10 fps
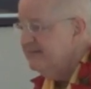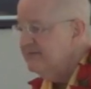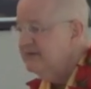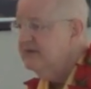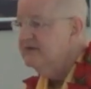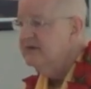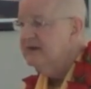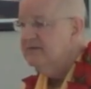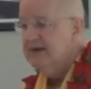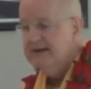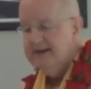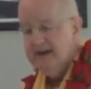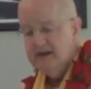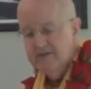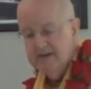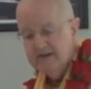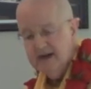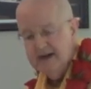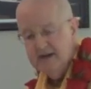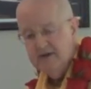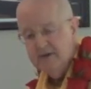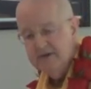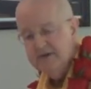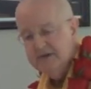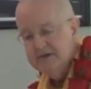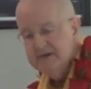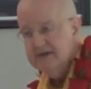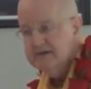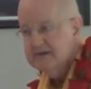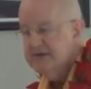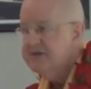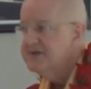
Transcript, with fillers: you, you can write it down if you like, or you can just